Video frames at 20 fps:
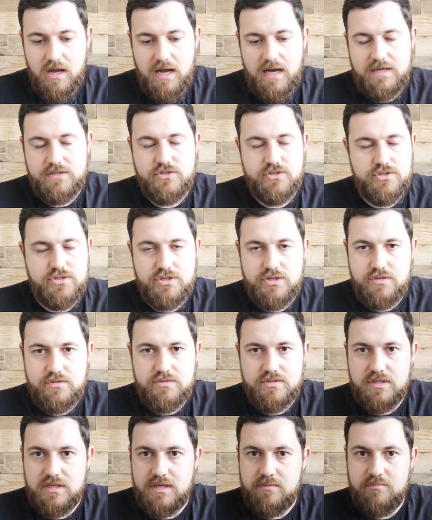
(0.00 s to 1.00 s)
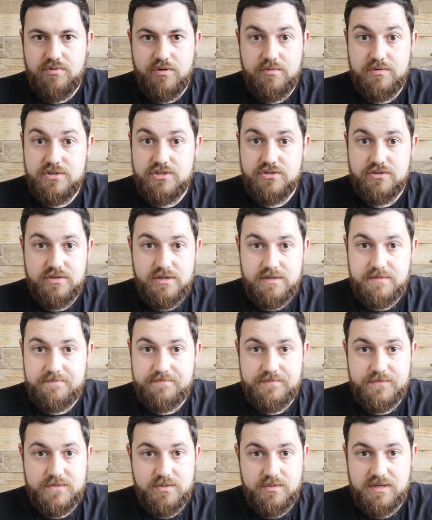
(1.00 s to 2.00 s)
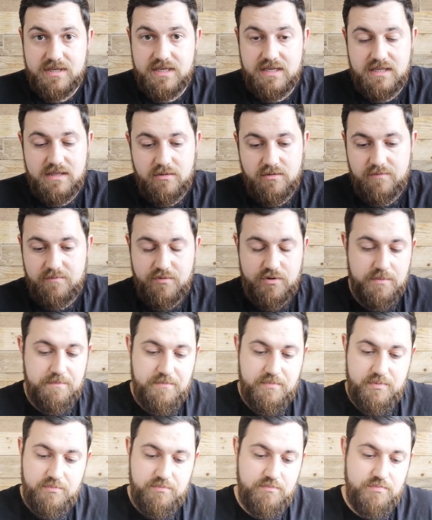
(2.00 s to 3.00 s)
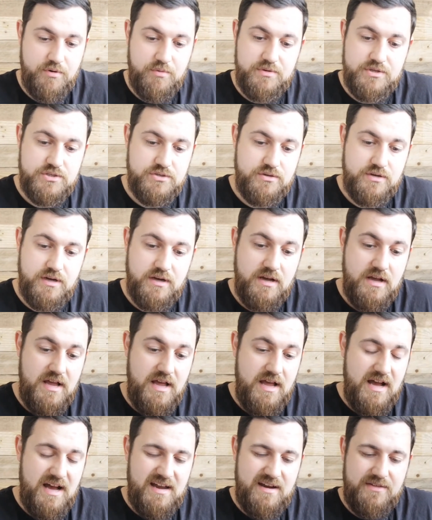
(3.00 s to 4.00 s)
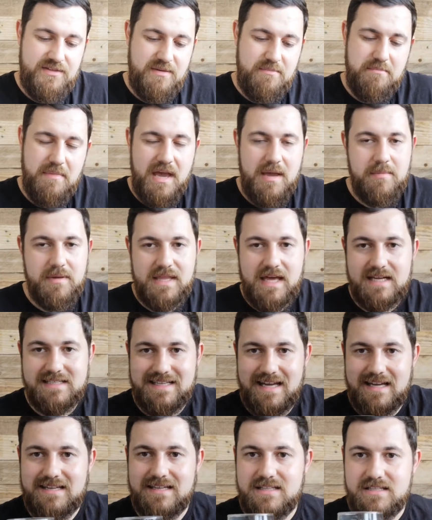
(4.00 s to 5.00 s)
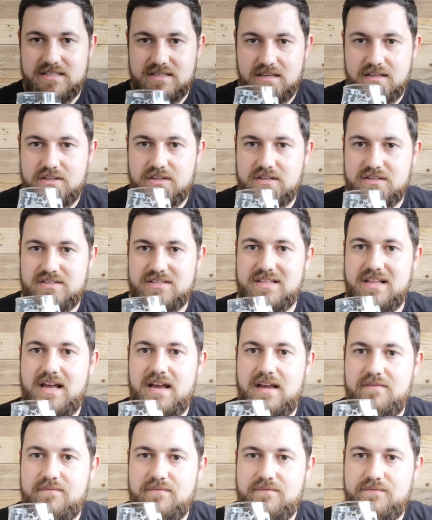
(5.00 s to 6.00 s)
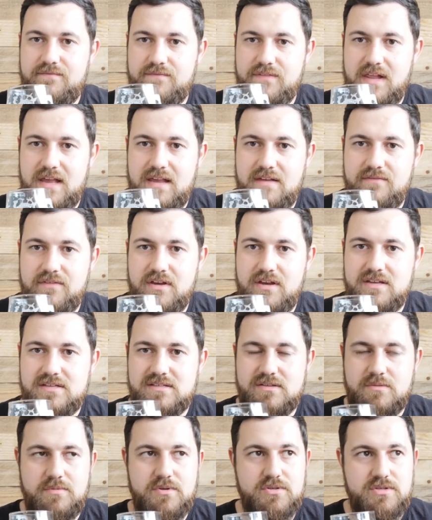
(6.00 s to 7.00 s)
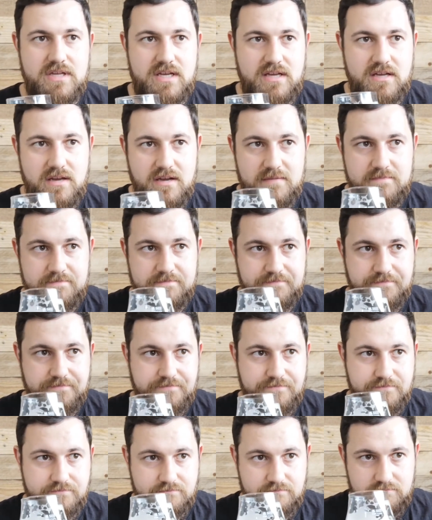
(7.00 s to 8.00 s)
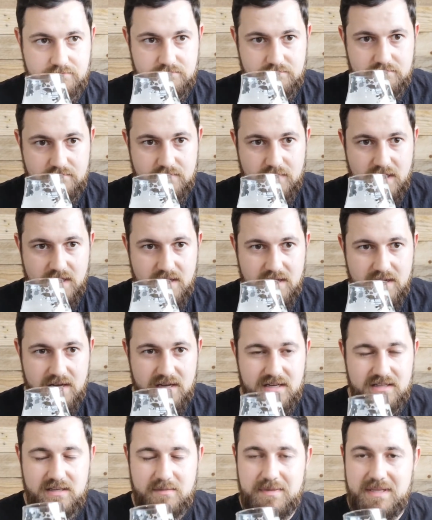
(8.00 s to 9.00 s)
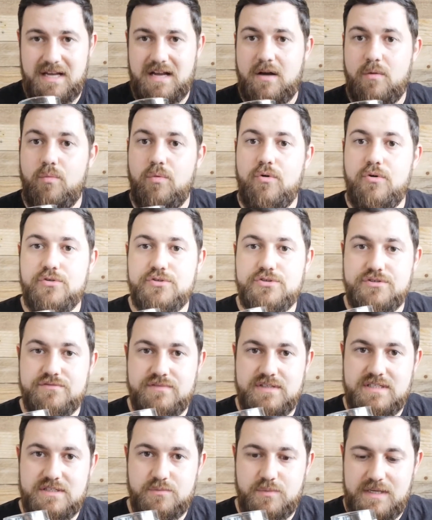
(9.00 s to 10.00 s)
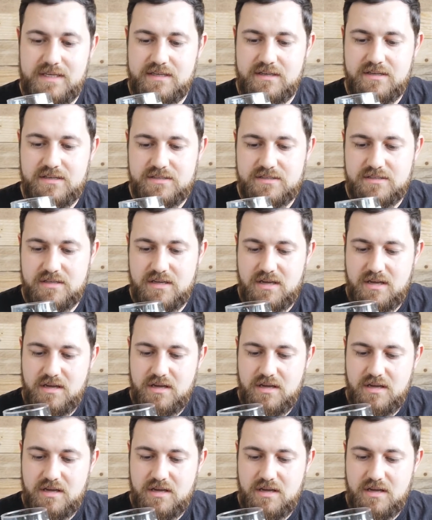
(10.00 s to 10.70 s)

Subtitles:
I just used the brewing sugar, so a kilo of brewing sugar, and I think maybe that's adding to the slight flavour. It's almost like a little bit like a watery sweetness.